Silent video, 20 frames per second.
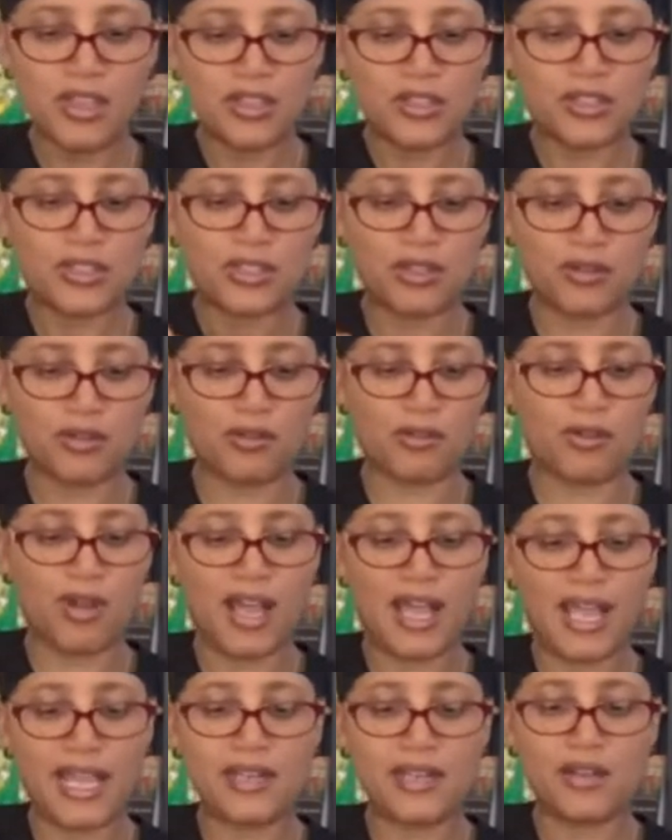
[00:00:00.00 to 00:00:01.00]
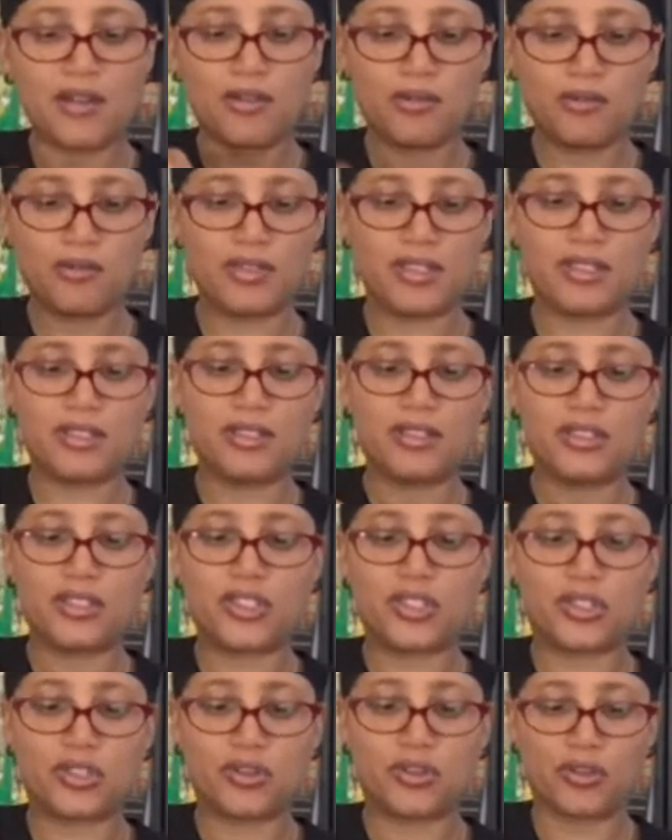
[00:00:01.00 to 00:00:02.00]
So I don't
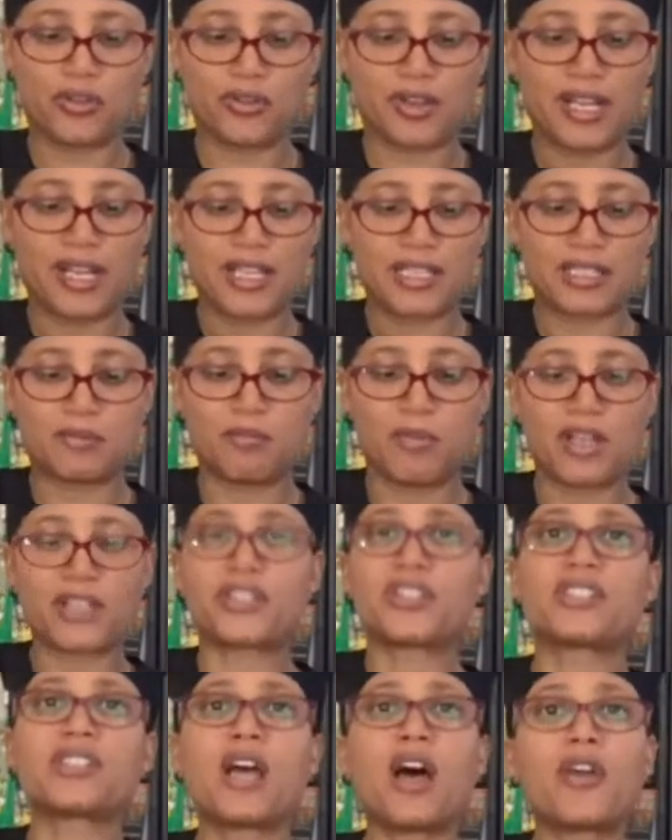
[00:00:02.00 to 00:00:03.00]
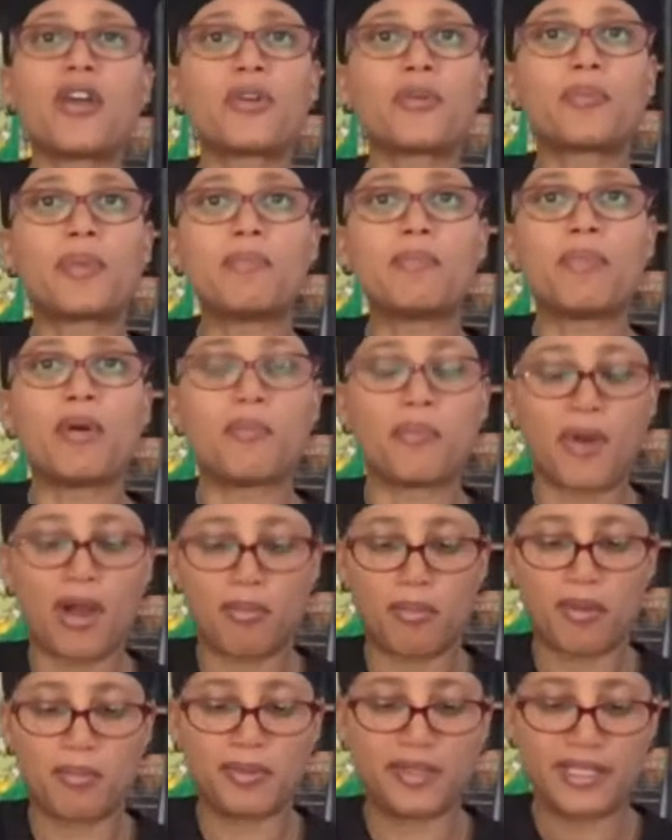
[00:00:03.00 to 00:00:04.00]
stir it as much as other people
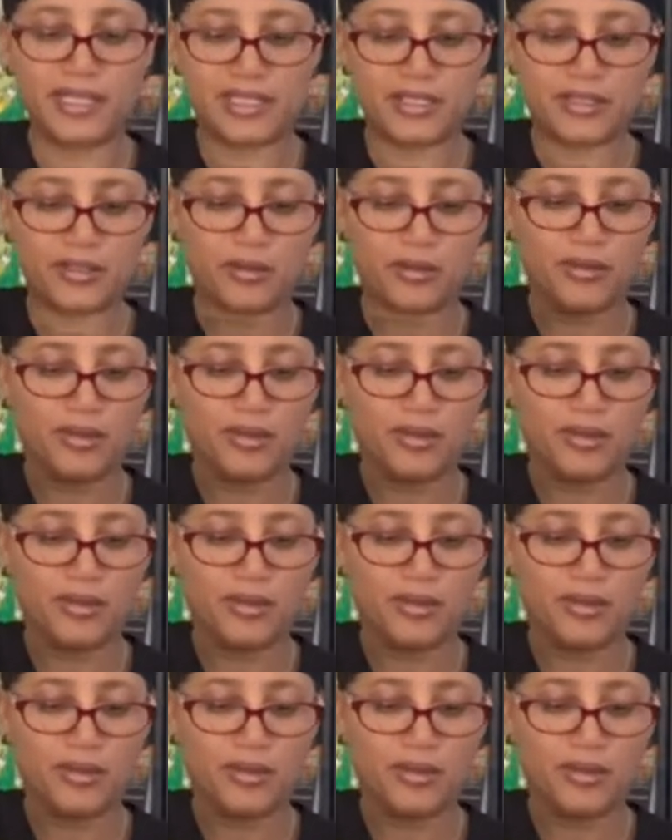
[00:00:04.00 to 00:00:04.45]
probably do.